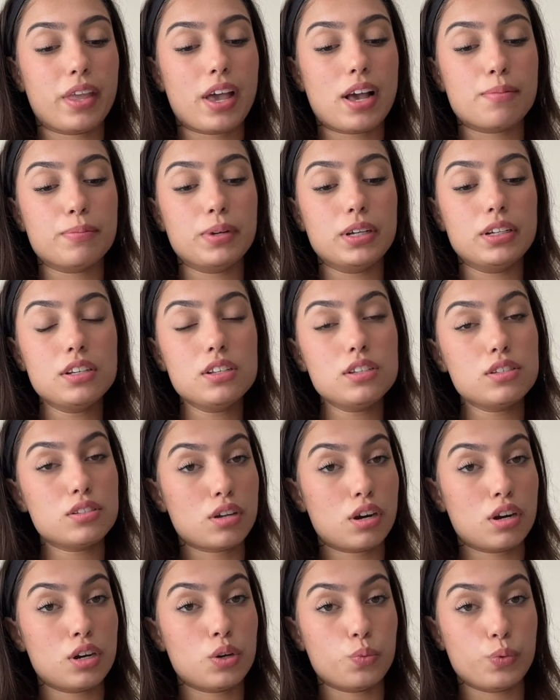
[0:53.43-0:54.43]
I'm gonna
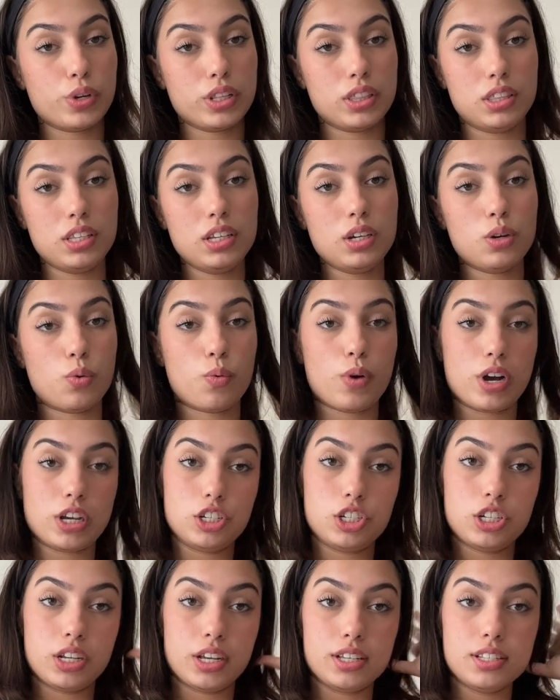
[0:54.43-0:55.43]
start with the
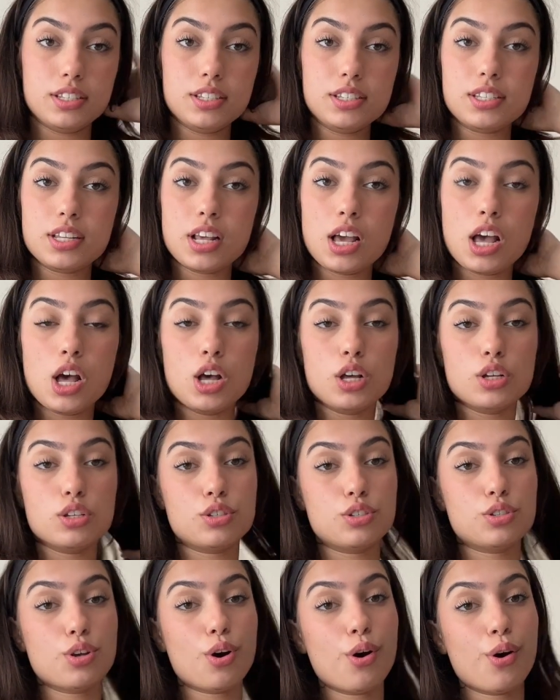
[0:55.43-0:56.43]
questions.
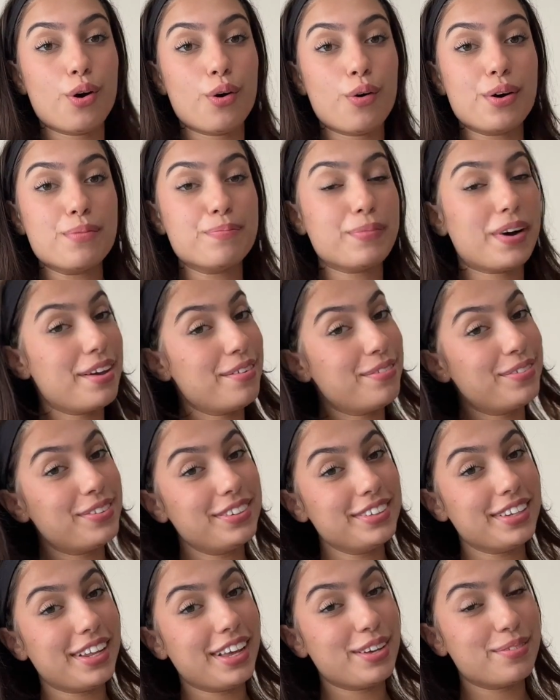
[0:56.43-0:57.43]
So my full
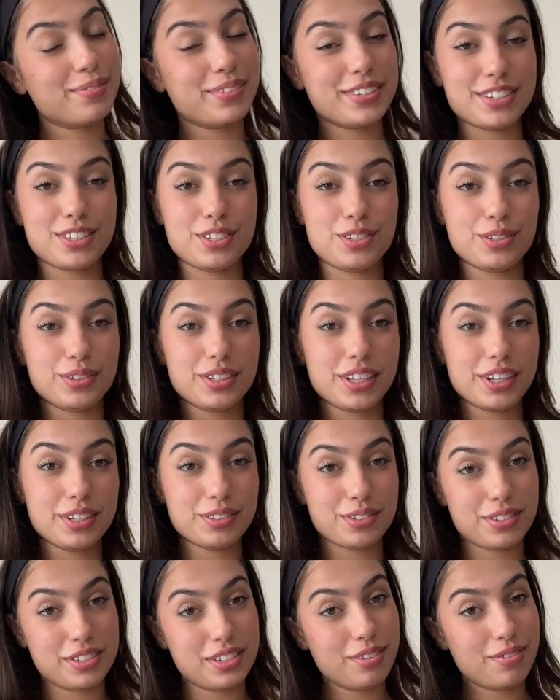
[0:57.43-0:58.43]
name is Julia
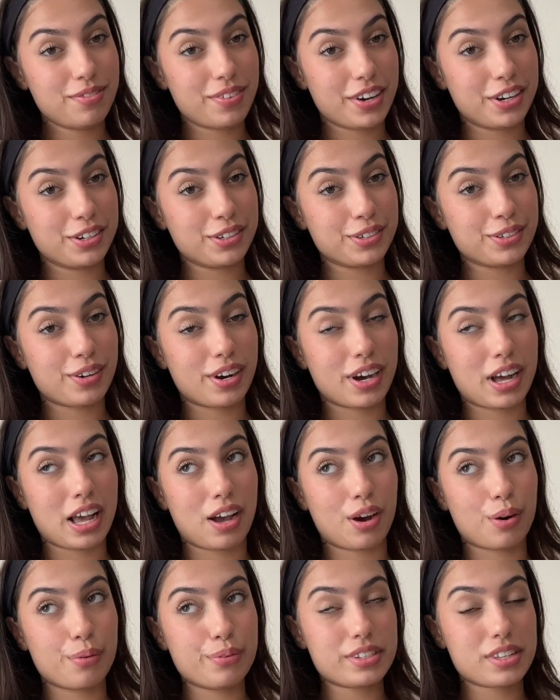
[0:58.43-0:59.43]
Lucy Farrow. I
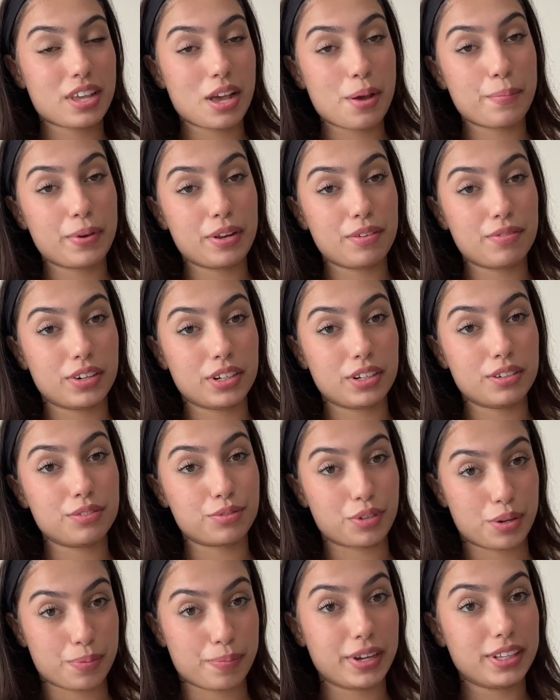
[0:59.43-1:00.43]
always get made fun of
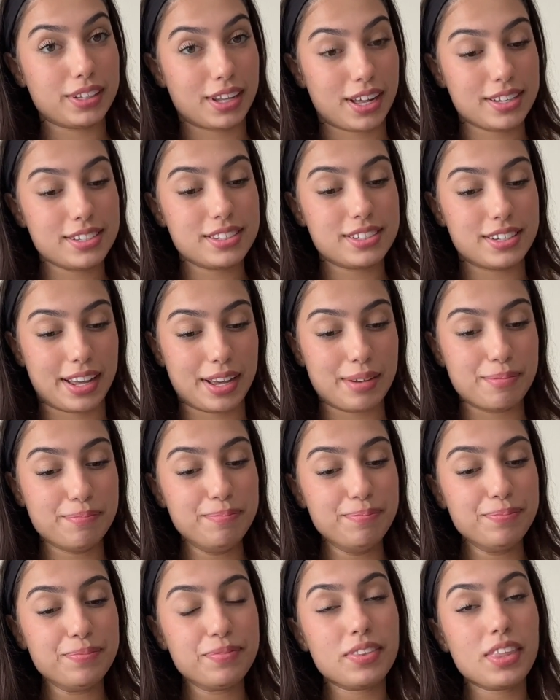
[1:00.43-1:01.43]
for my last name.
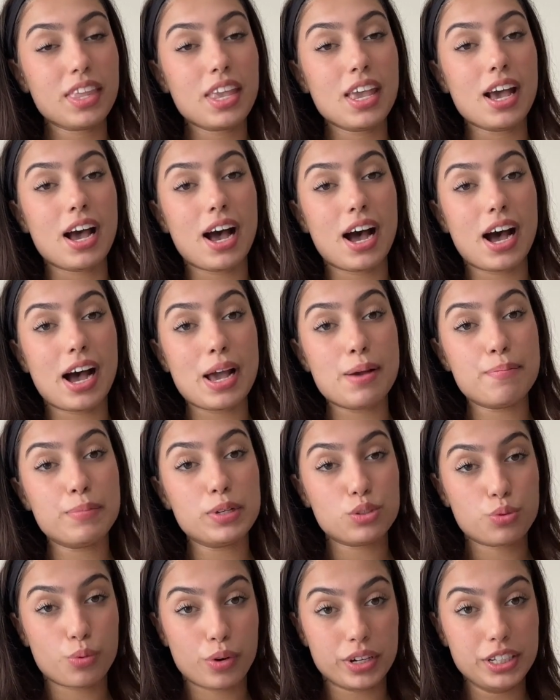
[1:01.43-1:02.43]
I'm
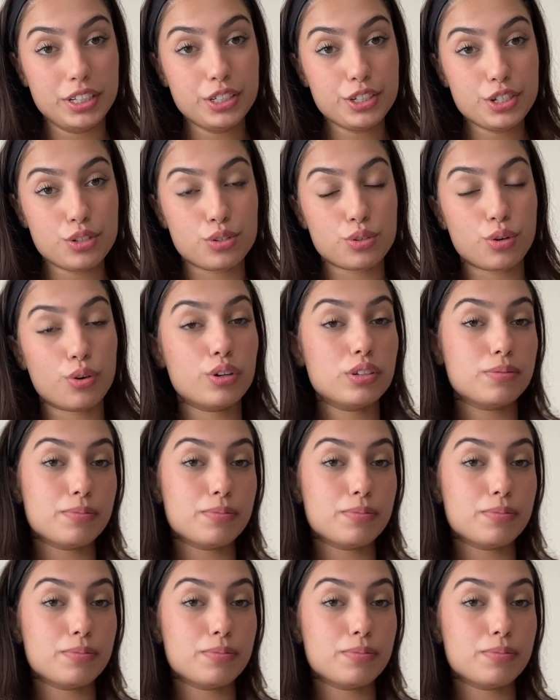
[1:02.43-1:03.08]
20 years old.